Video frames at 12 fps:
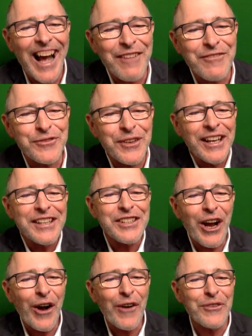I
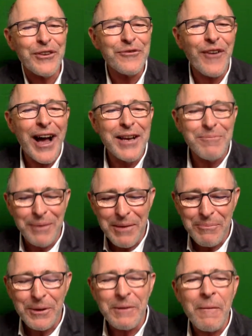so often find
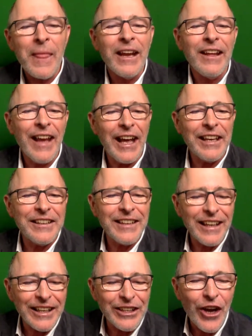people and
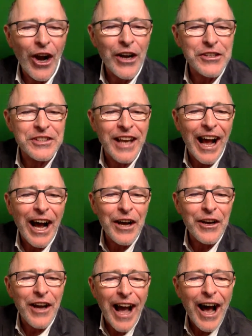uh, you ask,
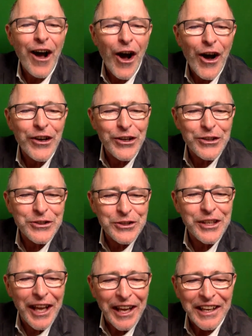how, how are you
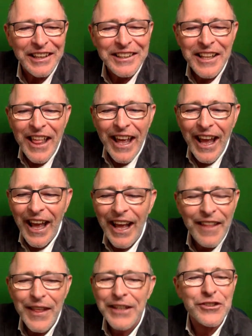today?
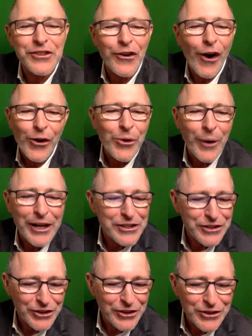And that's the wrong
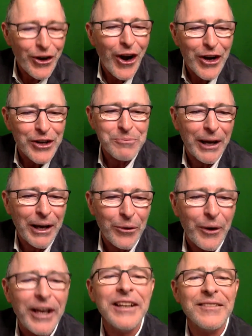question to ask, by the
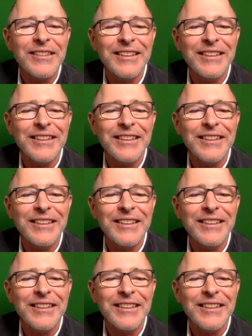way.